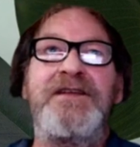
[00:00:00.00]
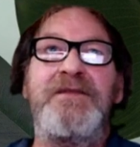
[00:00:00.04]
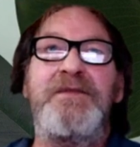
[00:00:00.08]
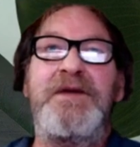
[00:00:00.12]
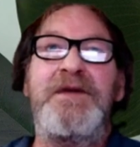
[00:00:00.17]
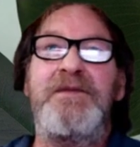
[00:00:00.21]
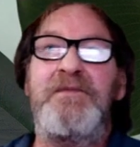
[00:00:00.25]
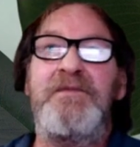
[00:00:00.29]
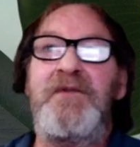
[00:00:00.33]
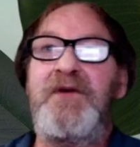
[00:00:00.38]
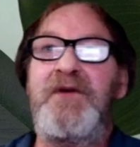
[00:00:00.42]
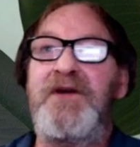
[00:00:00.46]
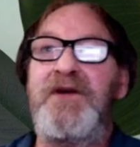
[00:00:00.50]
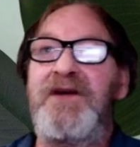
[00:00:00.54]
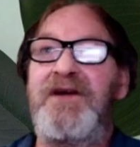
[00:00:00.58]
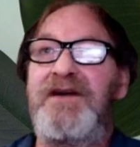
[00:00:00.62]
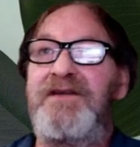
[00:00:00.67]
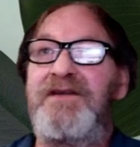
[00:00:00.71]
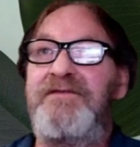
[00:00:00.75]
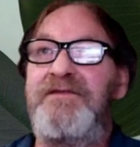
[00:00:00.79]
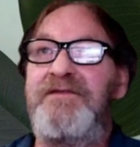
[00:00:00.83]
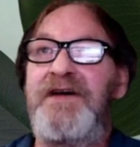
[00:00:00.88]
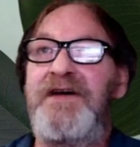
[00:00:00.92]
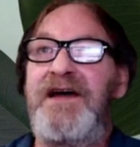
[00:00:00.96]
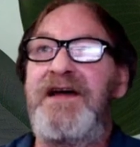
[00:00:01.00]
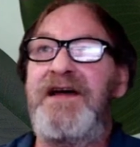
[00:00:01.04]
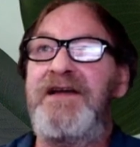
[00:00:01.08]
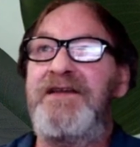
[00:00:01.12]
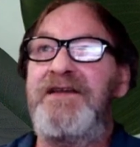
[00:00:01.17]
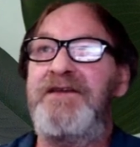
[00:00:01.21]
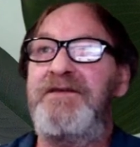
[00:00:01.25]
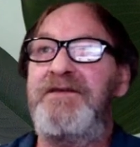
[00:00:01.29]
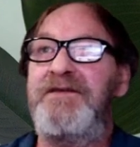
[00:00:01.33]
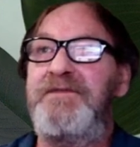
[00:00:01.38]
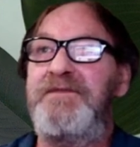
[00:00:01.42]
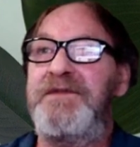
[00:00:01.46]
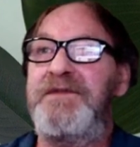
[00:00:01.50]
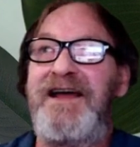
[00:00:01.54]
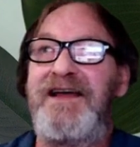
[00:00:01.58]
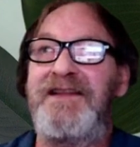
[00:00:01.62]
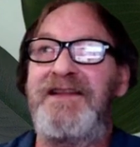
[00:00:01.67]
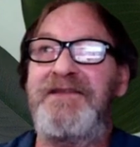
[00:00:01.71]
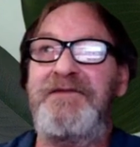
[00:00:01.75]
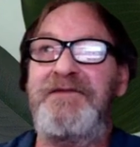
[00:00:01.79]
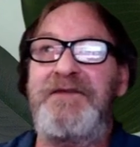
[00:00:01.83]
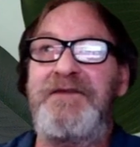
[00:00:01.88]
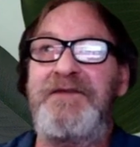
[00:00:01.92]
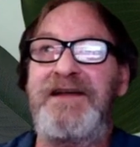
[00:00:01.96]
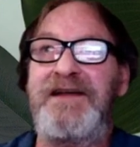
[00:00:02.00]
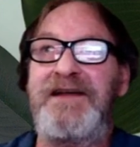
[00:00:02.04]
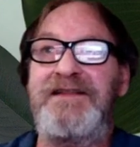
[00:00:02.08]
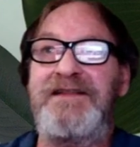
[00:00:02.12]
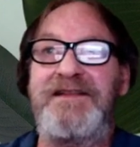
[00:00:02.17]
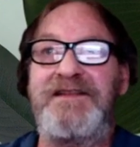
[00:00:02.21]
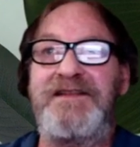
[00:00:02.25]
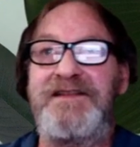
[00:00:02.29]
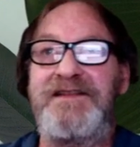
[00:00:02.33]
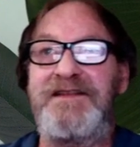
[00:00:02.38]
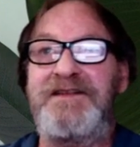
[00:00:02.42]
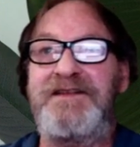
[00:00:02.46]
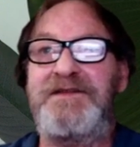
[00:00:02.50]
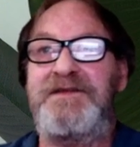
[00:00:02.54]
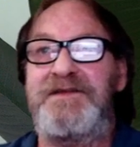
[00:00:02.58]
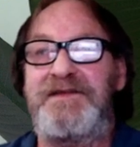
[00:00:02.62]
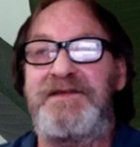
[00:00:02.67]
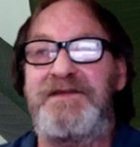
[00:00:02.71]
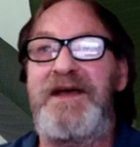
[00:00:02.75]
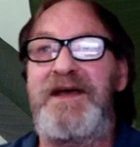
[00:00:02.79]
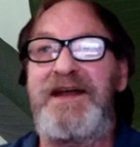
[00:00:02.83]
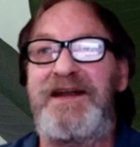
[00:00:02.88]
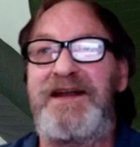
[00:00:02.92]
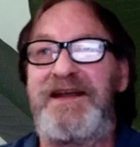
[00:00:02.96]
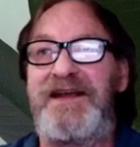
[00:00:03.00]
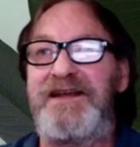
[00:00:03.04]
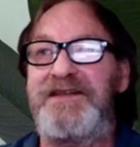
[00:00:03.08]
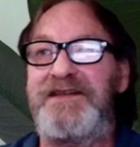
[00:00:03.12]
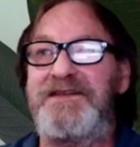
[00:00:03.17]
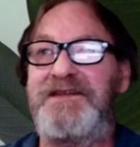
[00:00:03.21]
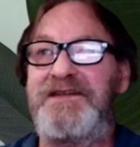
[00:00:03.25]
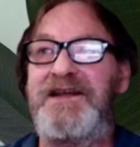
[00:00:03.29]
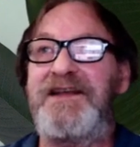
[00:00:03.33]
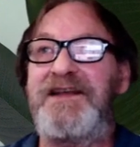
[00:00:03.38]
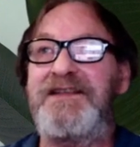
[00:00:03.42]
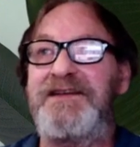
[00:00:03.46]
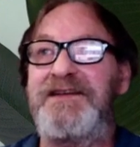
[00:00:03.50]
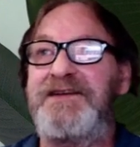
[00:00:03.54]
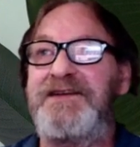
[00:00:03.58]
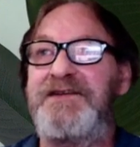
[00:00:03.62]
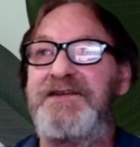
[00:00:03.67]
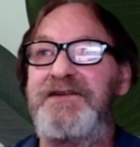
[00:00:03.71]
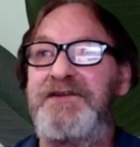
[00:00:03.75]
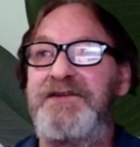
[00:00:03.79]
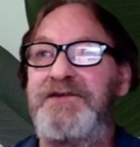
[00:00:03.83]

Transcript: little bit more on vacuum and the fact that this man has nothing to